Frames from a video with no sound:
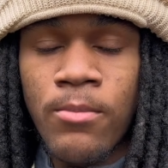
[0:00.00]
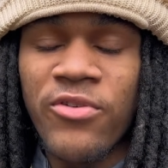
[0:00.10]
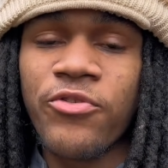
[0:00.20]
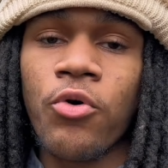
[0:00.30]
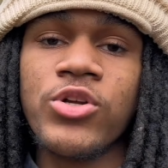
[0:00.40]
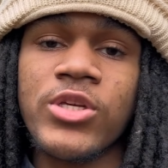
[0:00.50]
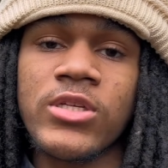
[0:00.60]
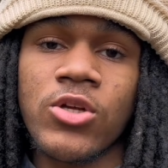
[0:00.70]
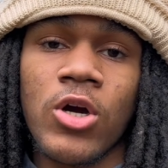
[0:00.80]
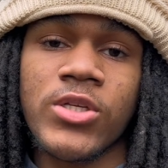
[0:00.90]
before it
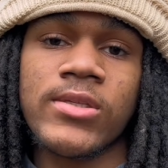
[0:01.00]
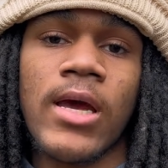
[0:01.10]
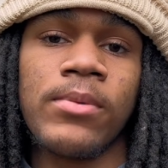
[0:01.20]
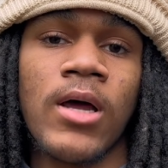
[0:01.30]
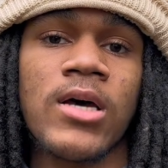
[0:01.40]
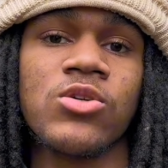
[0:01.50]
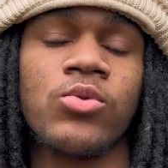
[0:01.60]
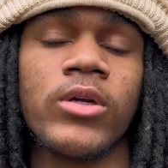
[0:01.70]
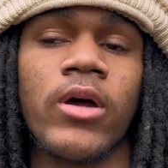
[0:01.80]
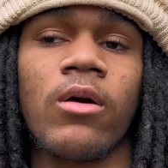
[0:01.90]
just starts to stabilize or
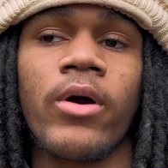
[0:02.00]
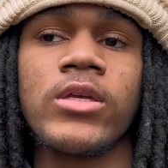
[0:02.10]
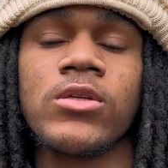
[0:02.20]
whatnot, right?